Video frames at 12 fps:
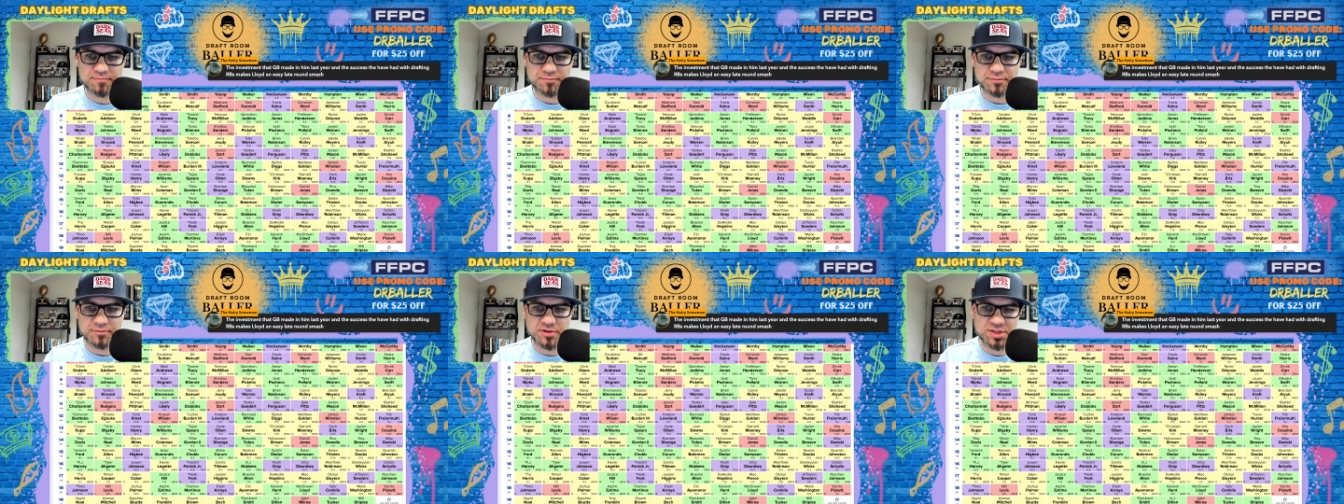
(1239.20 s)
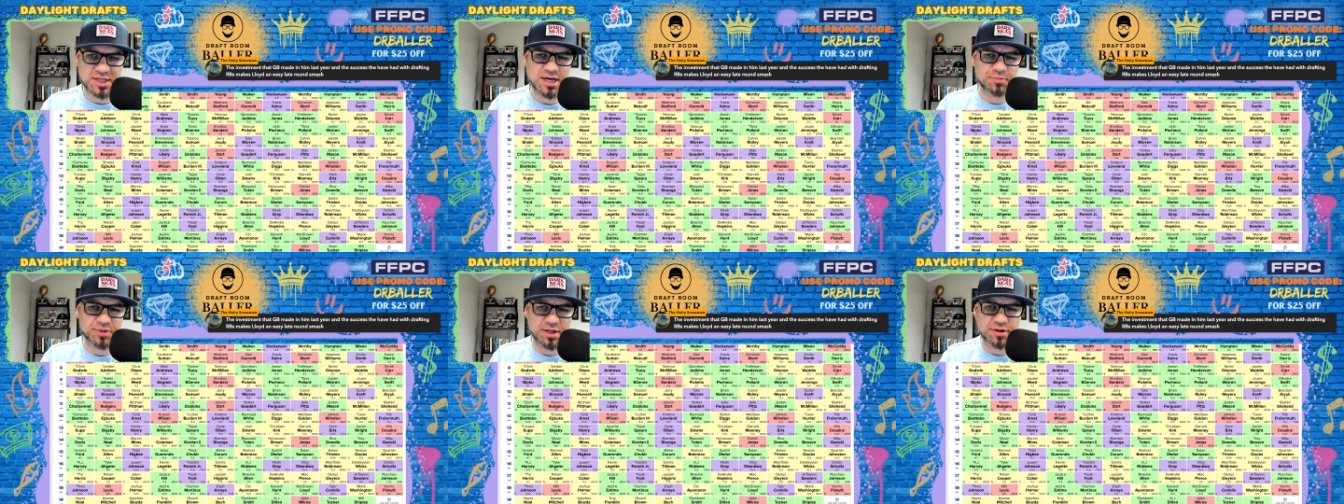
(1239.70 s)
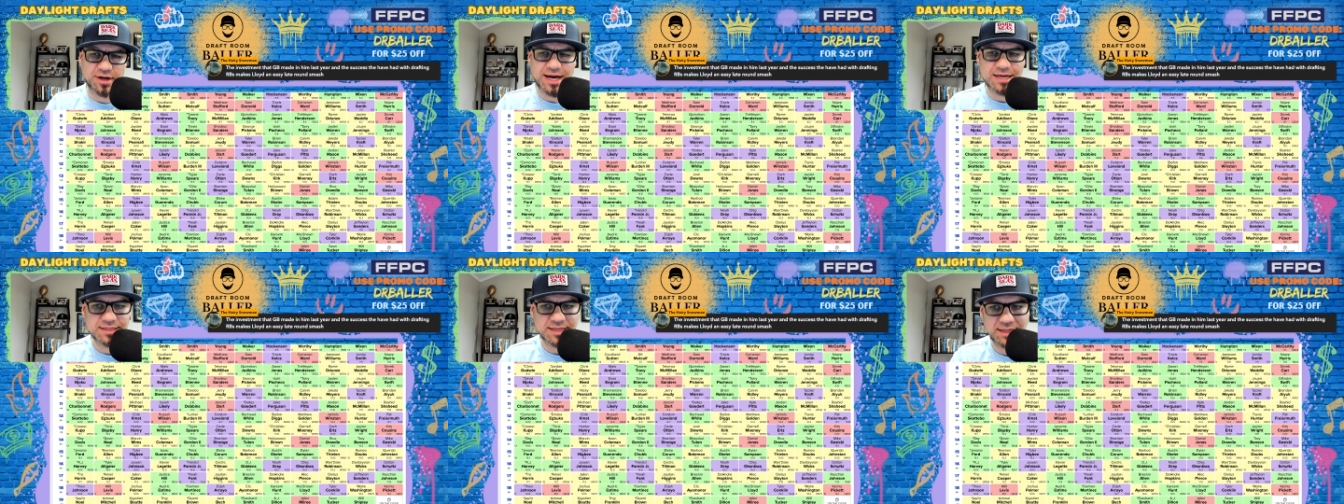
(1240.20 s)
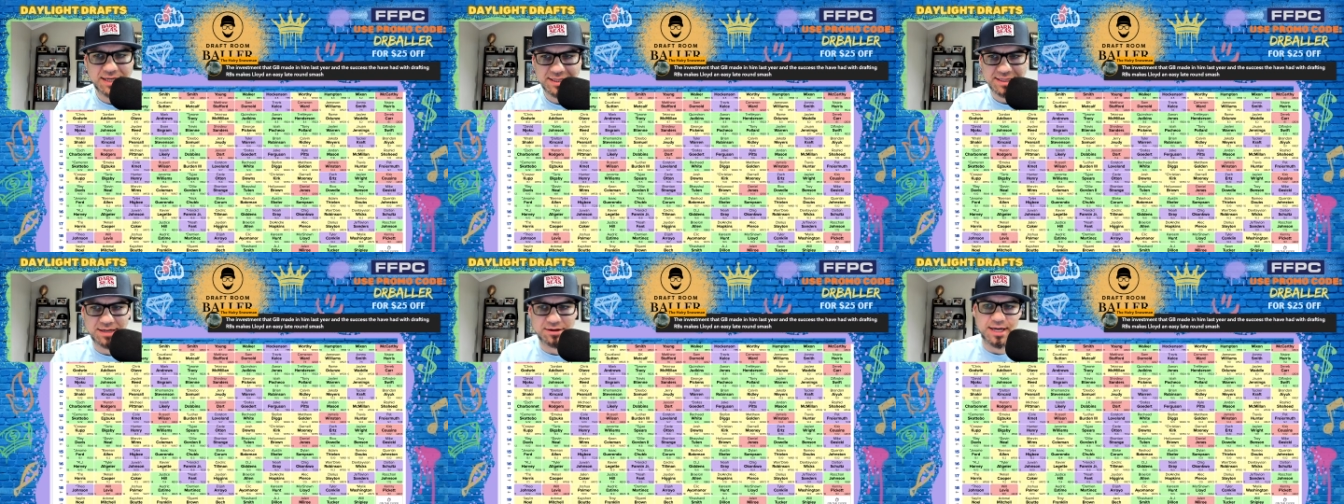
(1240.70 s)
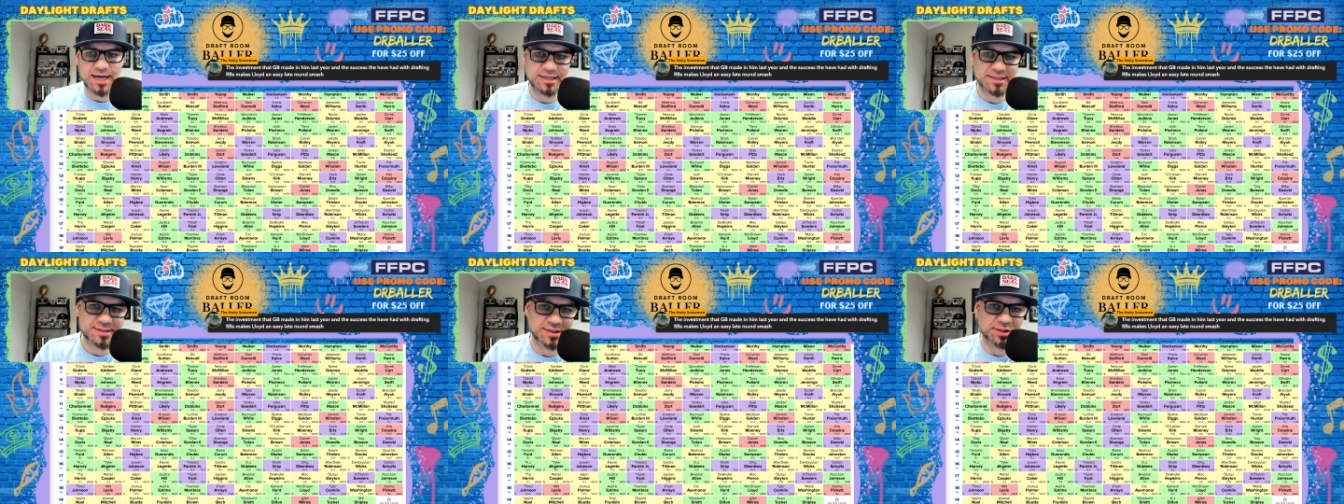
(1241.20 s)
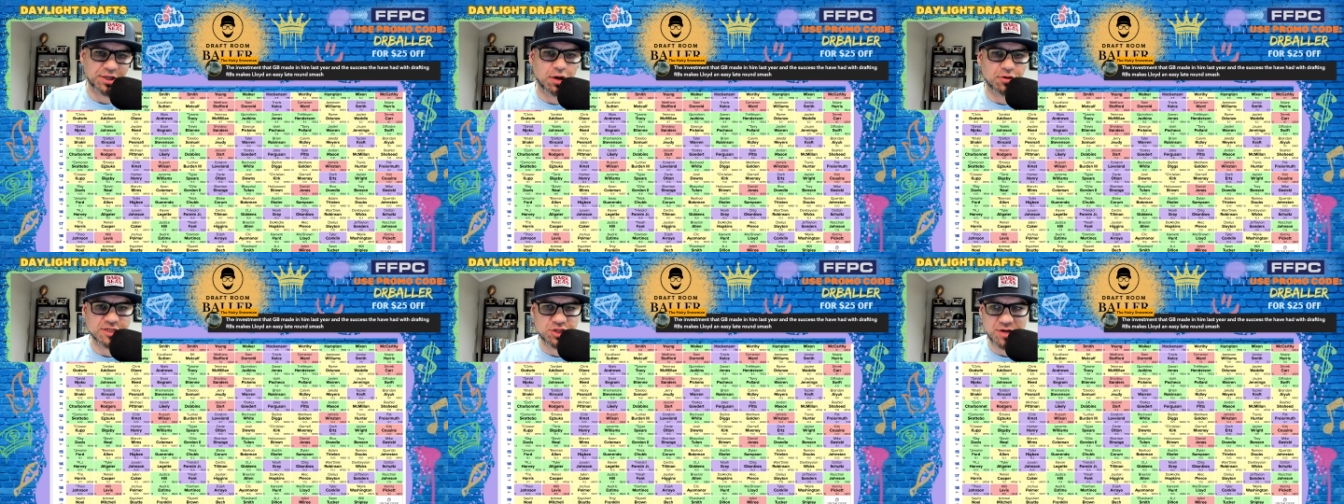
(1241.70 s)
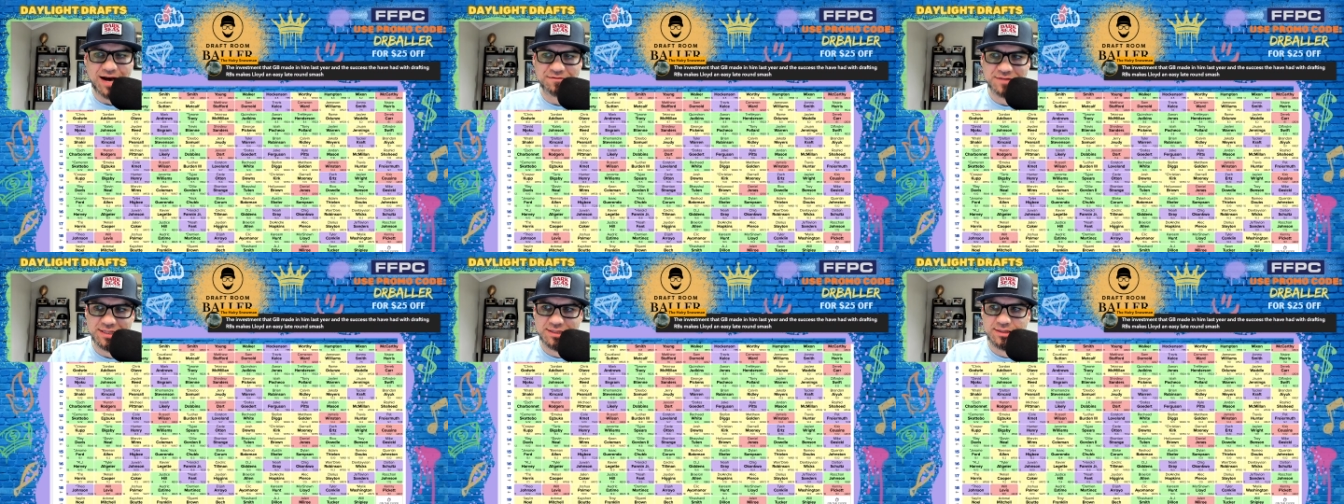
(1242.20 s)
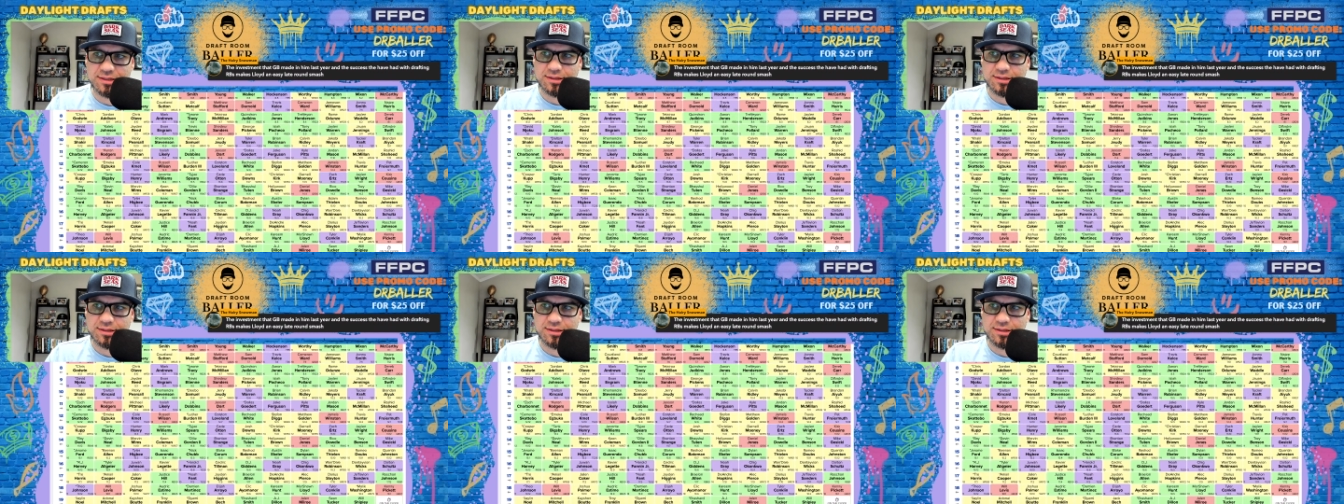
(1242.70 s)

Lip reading: There's a couple other guys I like that are not necessarily always drafted.